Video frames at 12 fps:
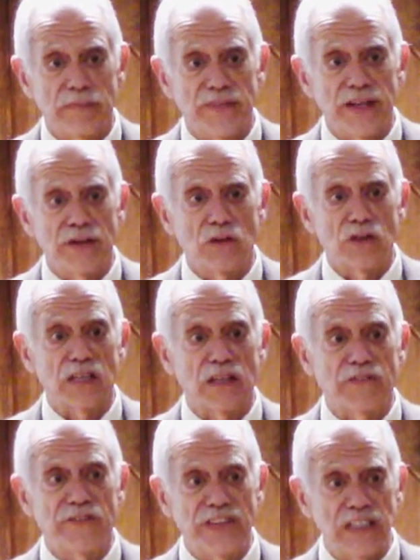They know that the
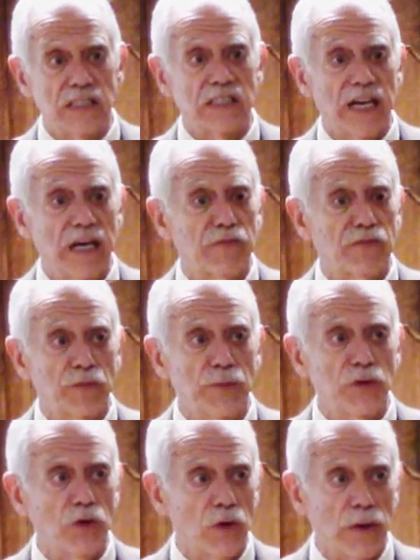Finns came from
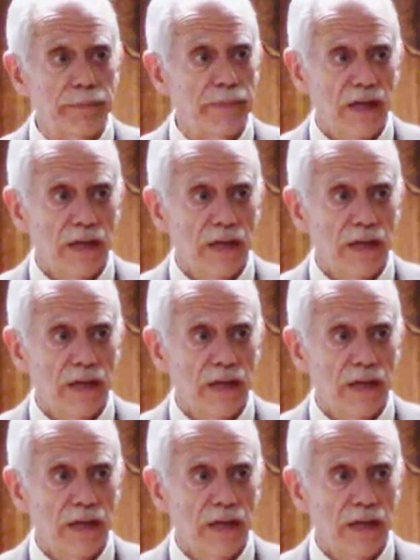Europe,